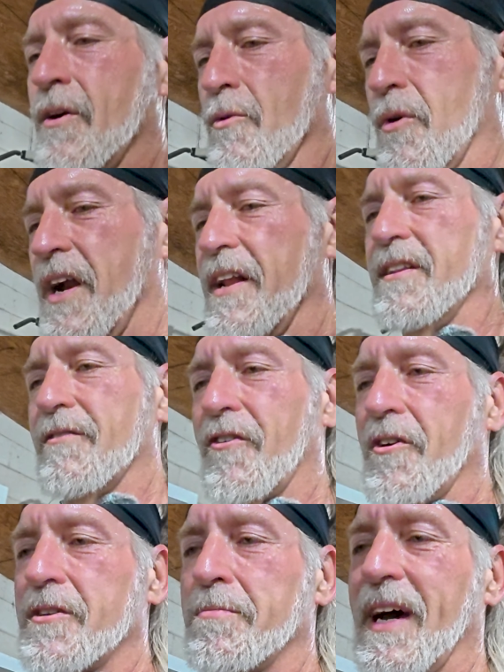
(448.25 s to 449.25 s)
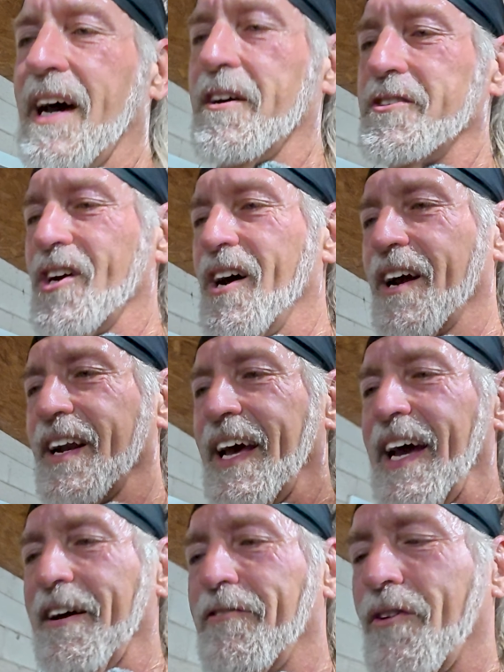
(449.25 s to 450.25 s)
running the first mile, jogging a
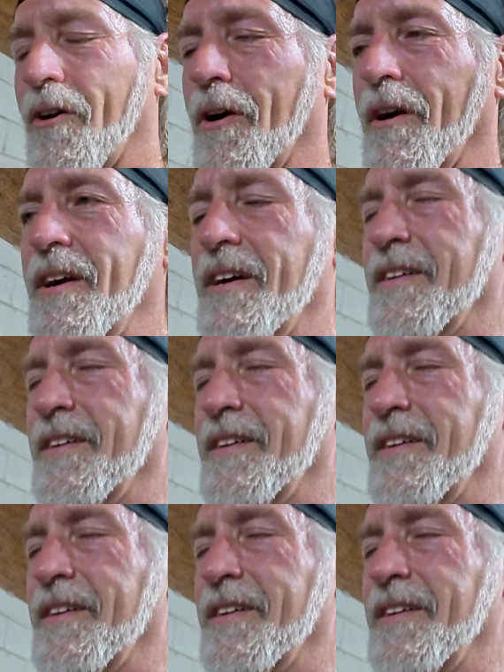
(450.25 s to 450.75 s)
half, or